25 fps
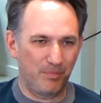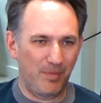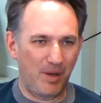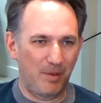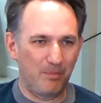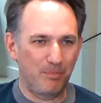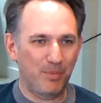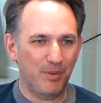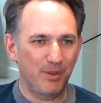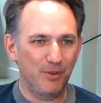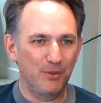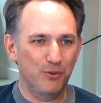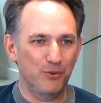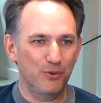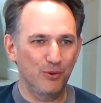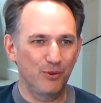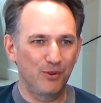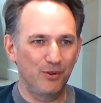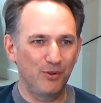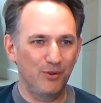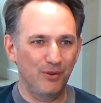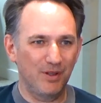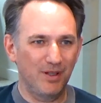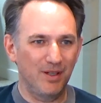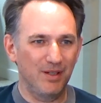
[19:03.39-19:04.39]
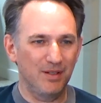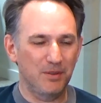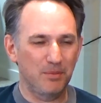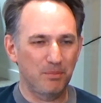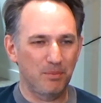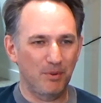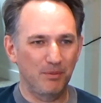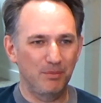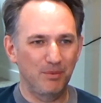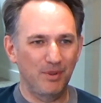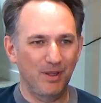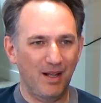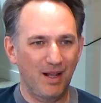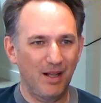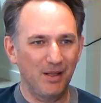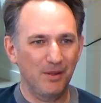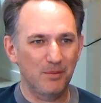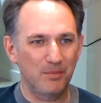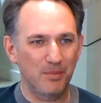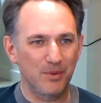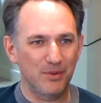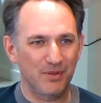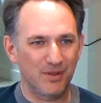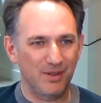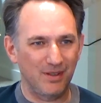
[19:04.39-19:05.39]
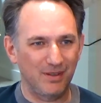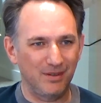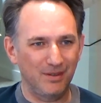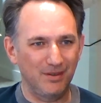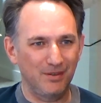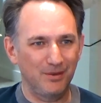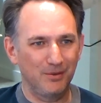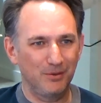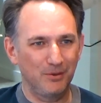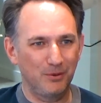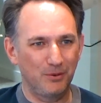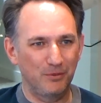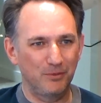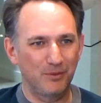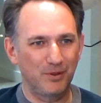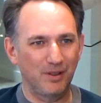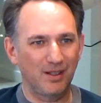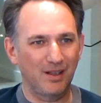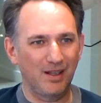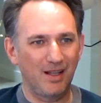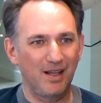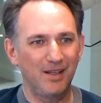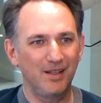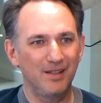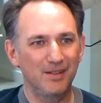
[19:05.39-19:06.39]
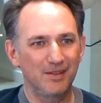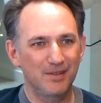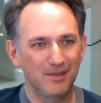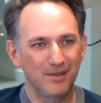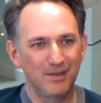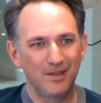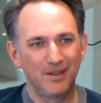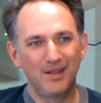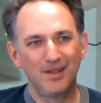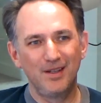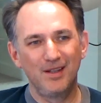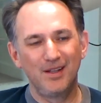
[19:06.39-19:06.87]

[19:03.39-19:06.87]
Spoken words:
I'm pretty sure in your case, it's probably 100% of the clients.